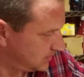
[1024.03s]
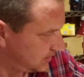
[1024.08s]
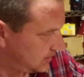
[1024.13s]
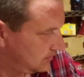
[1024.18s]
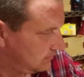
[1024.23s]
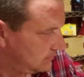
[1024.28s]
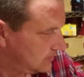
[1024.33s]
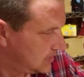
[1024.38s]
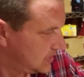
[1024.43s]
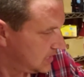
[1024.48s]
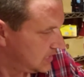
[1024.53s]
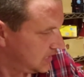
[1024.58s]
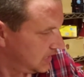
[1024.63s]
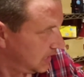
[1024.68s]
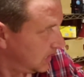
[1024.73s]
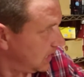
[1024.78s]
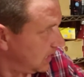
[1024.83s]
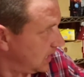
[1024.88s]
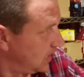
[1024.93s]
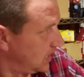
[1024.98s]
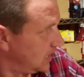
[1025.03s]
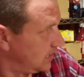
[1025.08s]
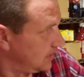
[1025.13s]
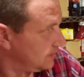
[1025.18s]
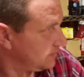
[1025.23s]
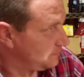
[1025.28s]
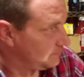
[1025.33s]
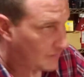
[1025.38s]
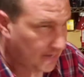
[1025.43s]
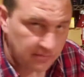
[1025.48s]
to
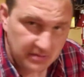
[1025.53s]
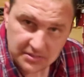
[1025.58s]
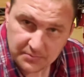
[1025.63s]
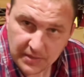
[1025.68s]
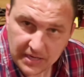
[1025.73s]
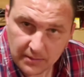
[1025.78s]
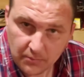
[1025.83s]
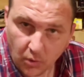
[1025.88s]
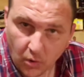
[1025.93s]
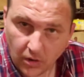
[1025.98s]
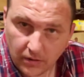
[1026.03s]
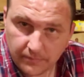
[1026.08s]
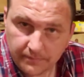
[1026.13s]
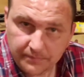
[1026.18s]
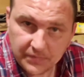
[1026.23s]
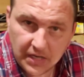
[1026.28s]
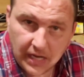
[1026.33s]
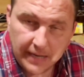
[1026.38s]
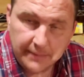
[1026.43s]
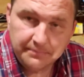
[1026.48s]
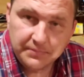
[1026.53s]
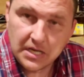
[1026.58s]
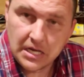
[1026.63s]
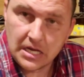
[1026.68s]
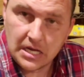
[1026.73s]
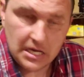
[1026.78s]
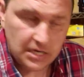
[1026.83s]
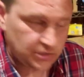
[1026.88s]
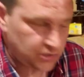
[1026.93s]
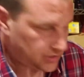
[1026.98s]
babies being born. Okay,
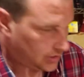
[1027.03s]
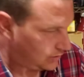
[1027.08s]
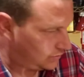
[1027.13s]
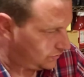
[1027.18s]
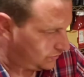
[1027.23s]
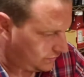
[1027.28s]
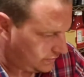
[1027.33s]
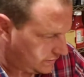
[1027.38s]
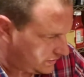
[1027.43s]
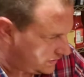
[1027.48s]
so